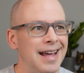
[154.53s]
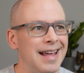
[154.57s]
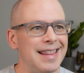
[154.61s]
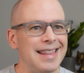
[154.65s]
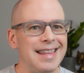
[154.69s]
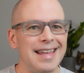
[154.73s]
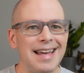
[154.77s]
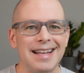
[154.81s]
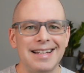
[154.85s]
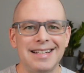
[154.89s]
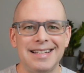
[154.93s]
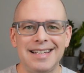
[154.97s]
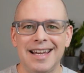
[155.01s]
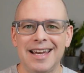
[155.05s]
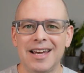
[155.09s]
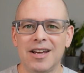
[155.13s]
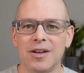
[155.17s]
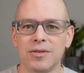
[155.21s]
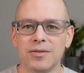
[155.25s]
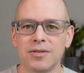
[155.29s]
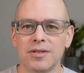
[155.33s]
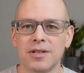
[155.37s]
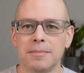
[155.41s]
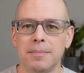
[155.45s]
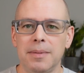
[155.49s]
that
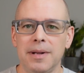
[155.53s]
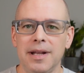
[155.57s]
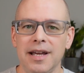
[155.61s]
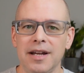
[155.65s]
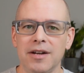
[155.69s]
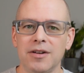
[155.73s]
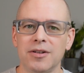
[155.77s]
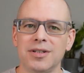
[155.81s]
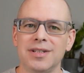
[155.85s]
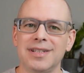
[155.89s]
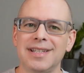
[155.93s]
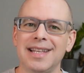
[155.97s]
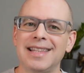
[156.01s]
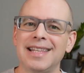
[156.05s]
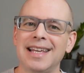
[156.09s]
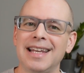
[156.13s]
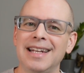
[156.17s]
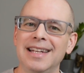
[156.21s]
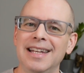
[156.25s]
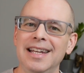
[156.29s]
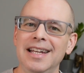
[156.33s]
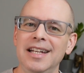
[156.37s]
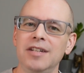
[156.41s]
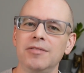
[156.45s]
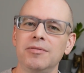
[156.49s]
tells the players that they
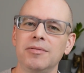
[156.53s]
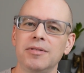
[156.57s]
need to